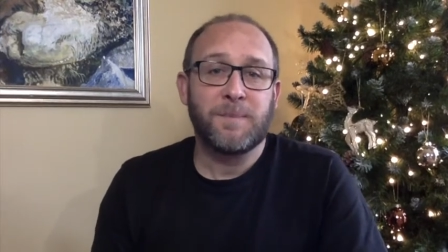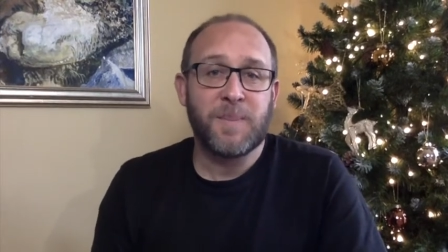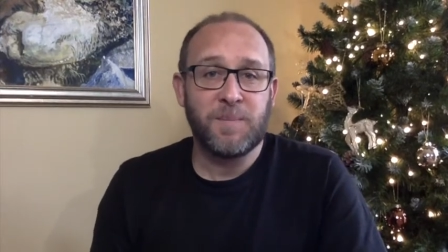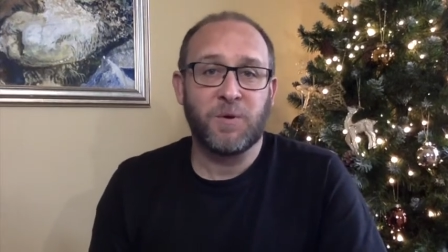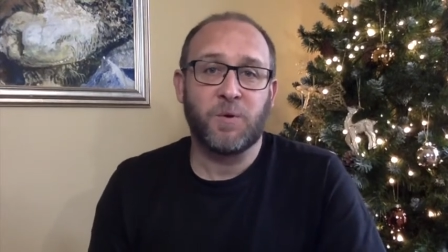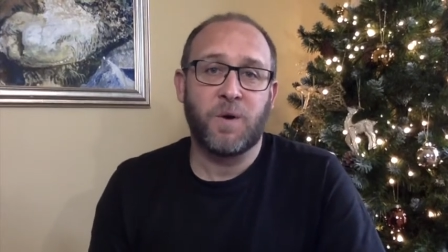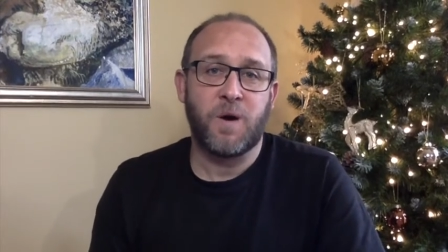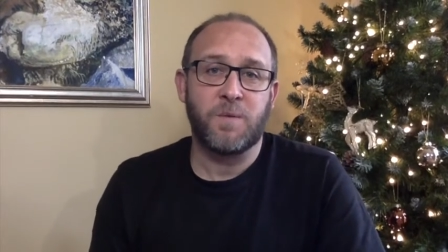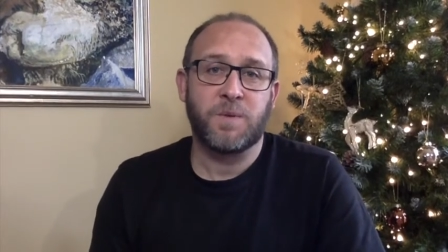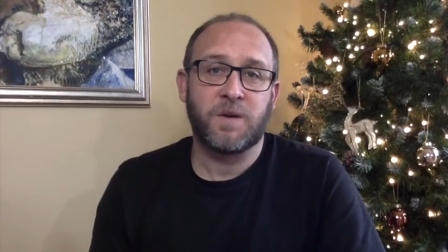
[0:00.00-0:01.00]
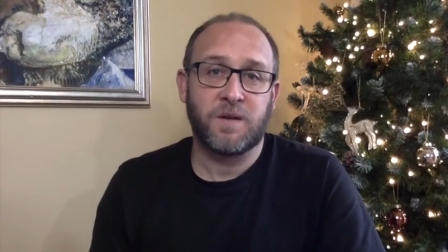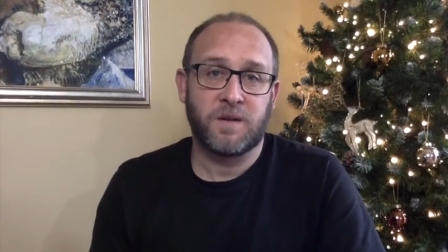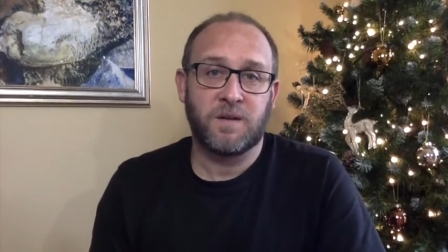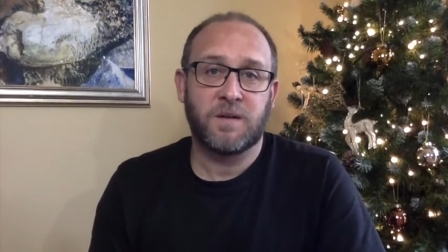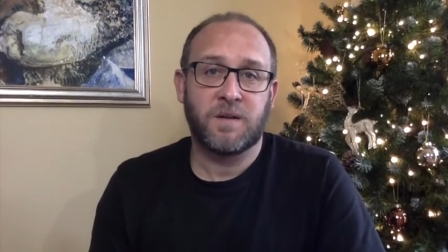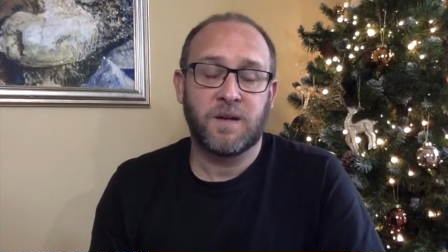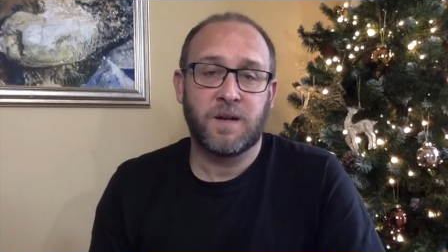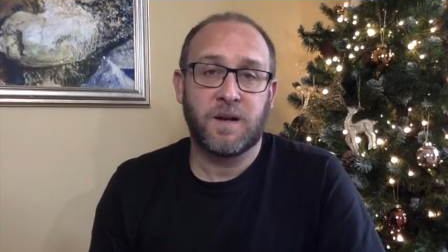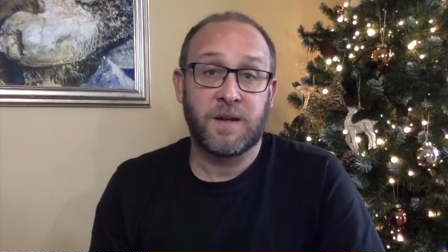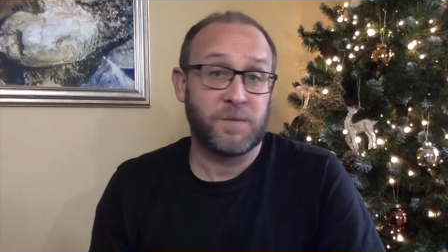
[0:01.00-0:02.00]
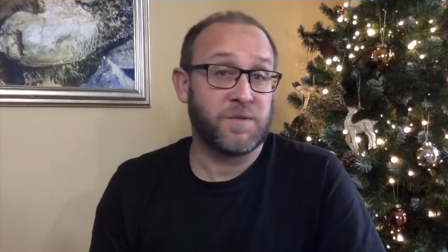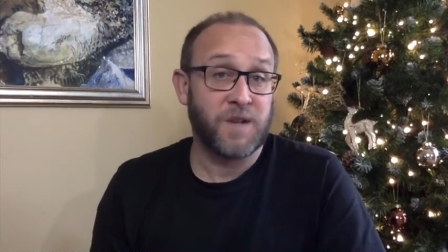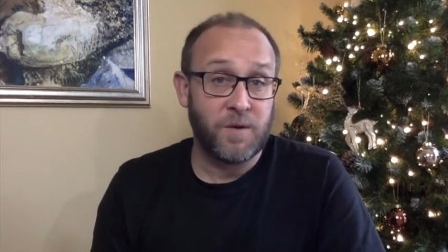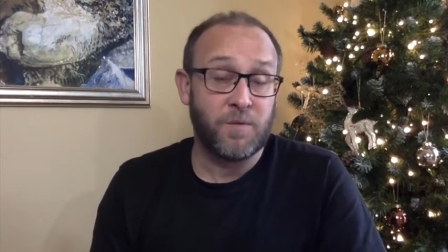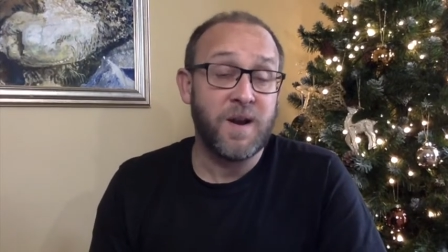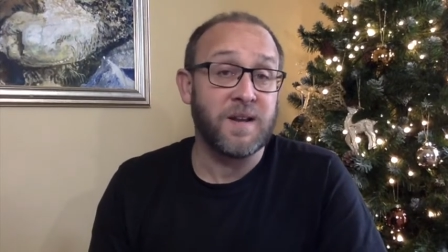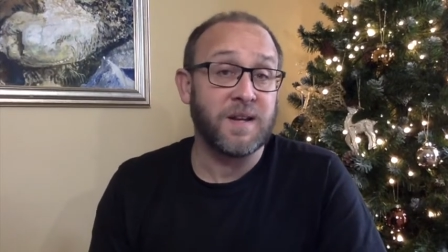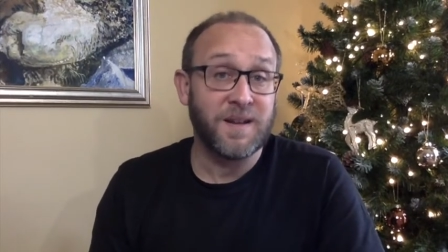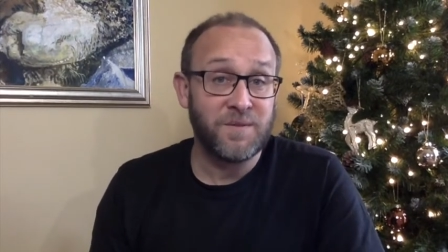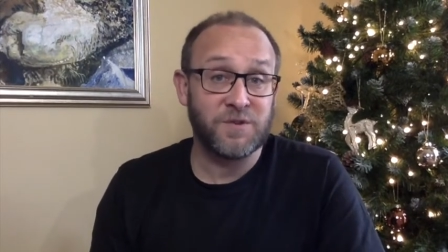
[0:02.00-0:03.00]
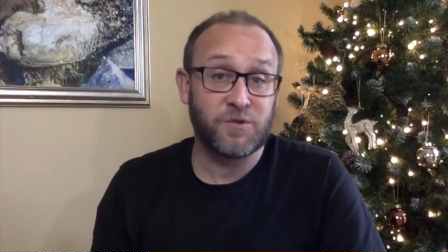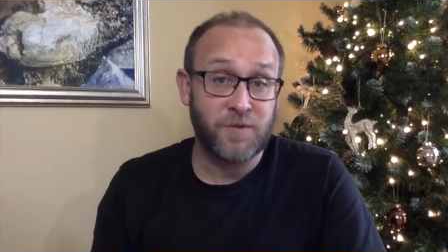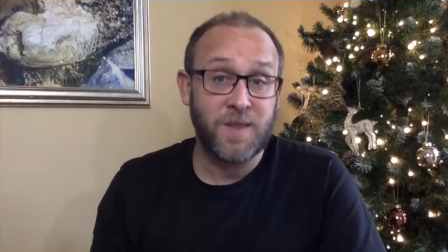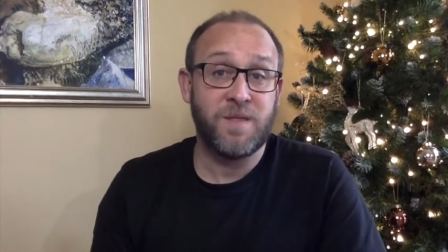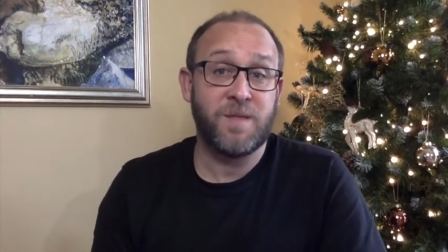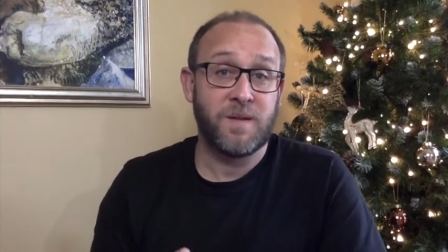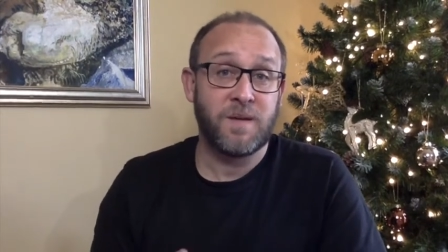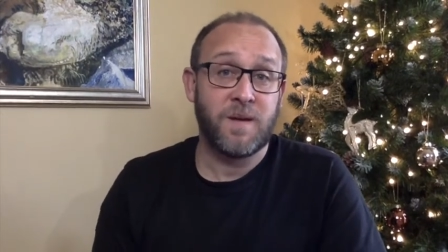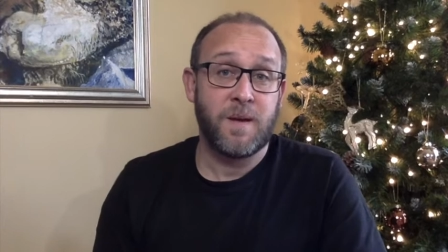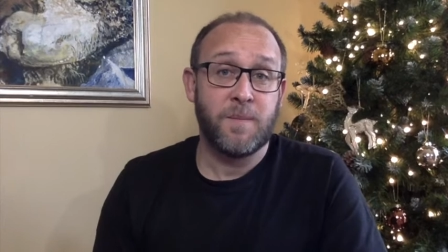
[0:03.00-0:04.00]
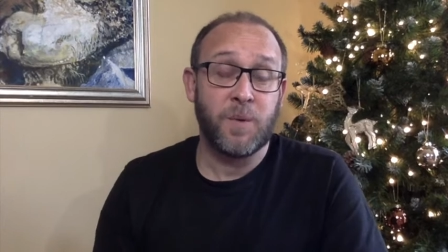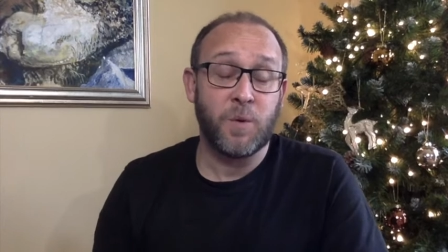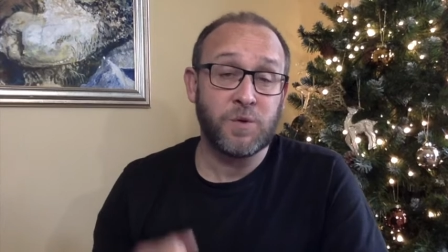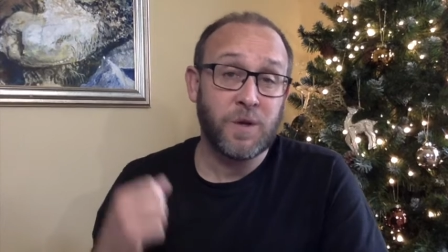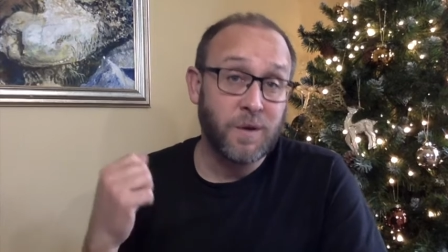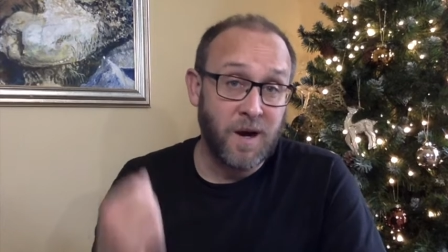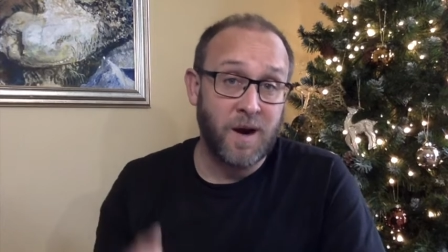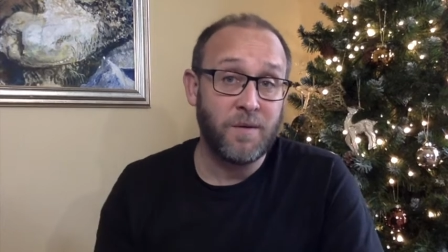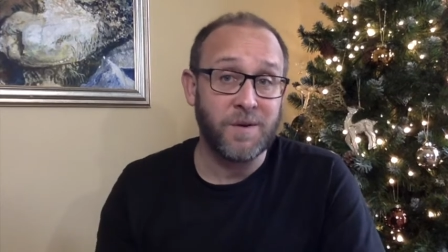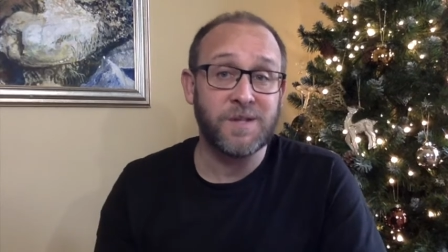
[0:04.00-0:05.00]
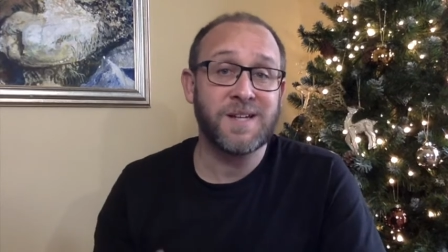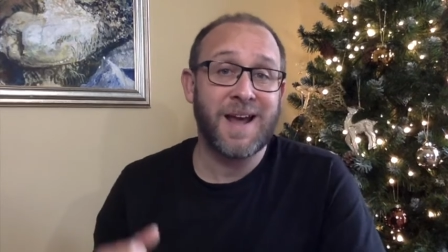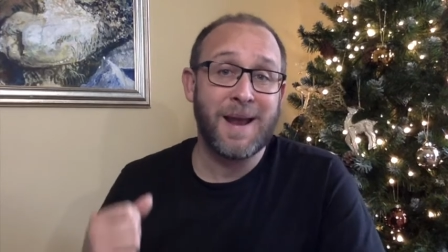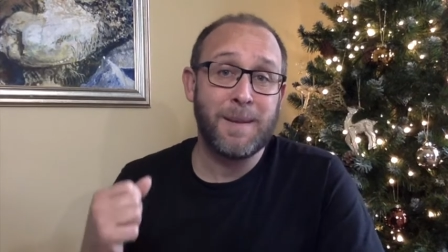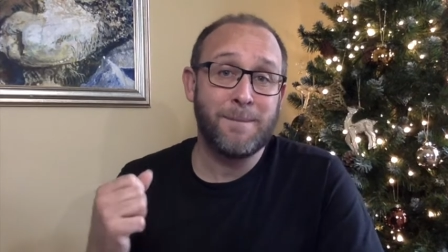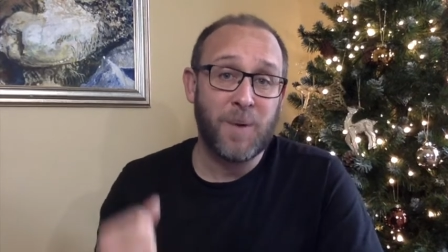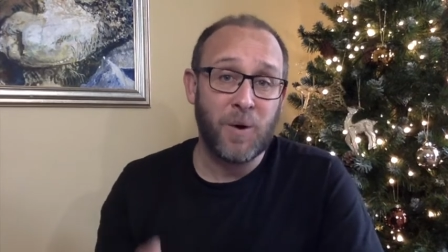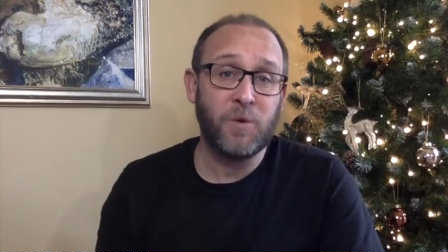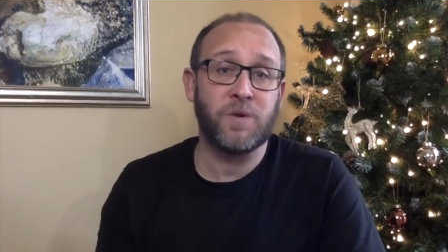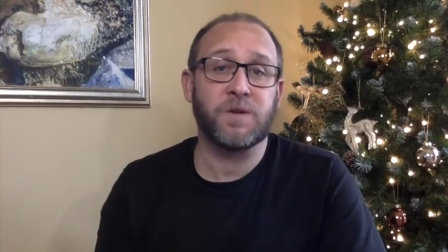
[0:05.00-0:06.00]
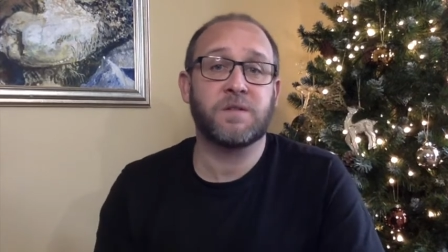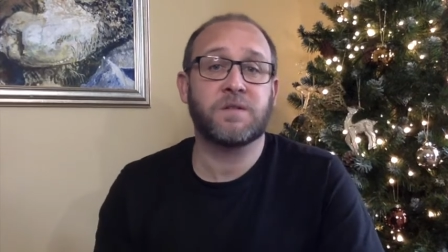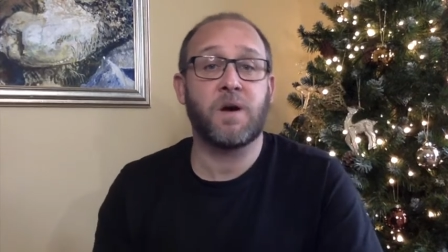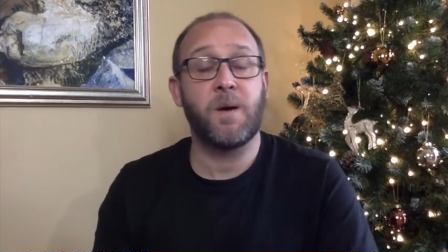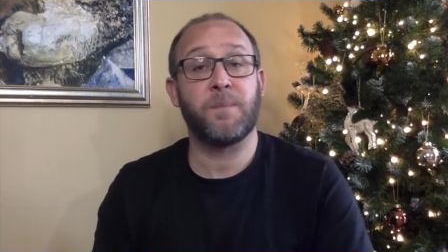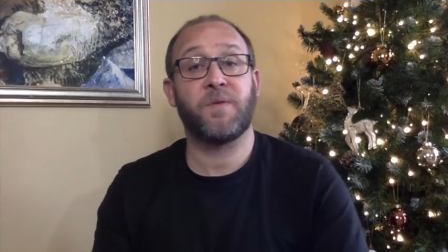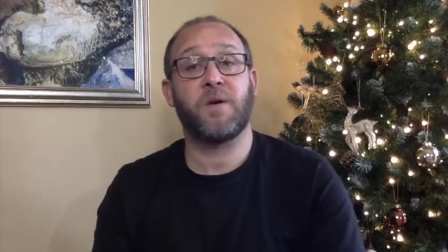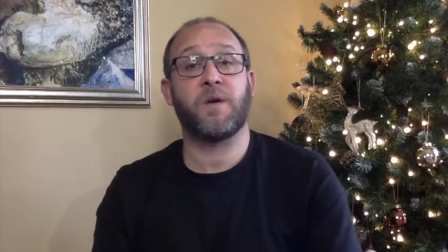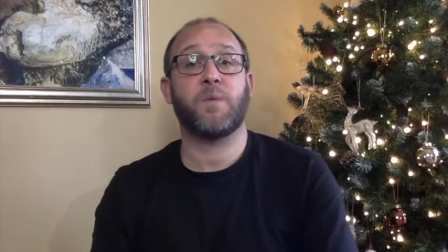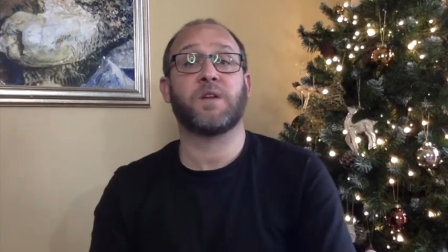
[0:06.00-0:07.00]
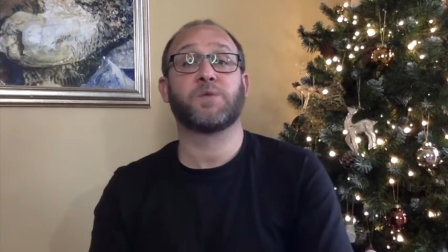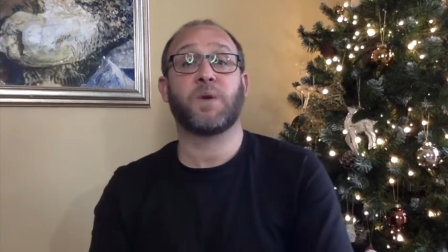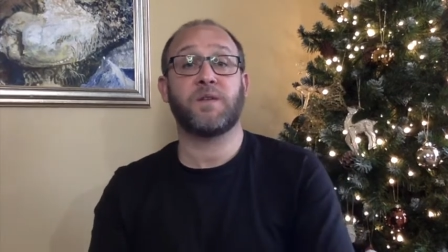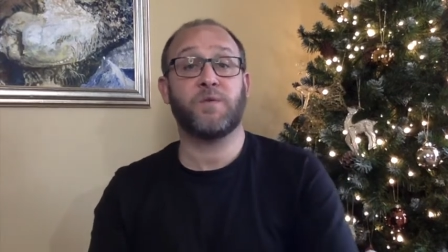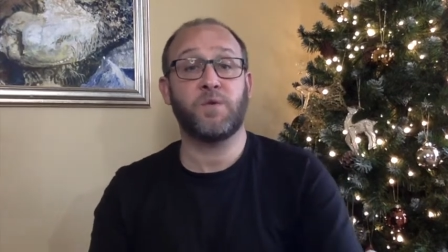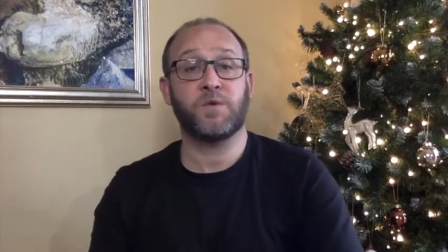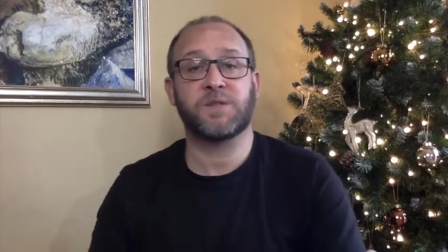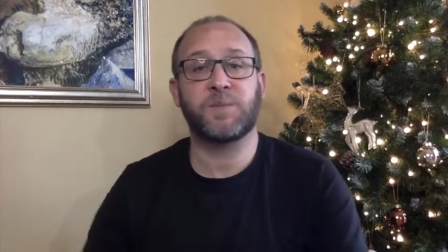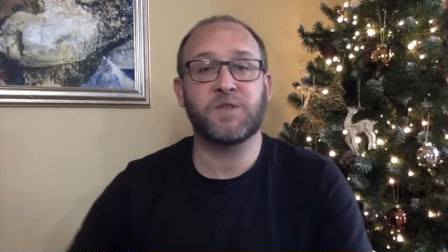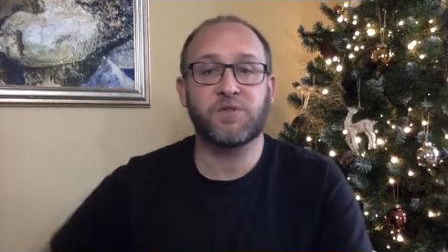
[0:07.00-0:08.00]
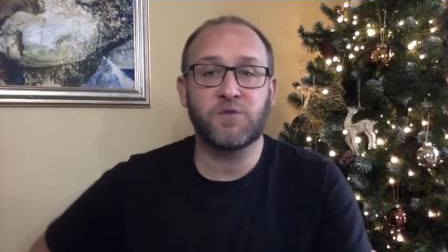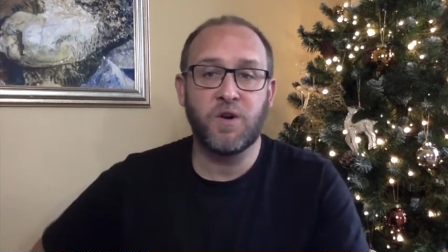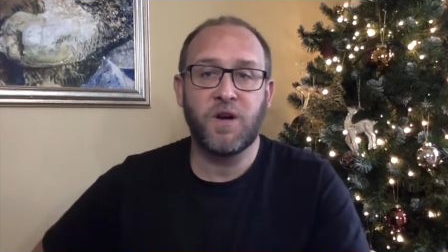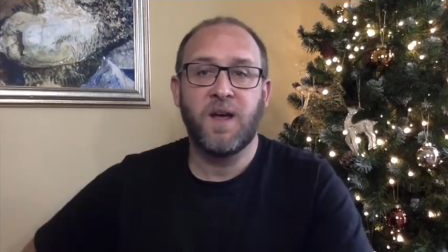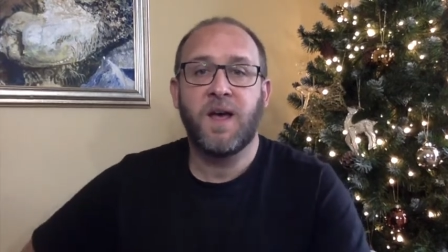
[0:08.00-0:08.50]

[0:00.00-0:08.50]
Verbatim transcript: biblical hope can, as we've said already, give us strength, but also courage and boldness. Psalm thirty-one twenty-four says, Be strong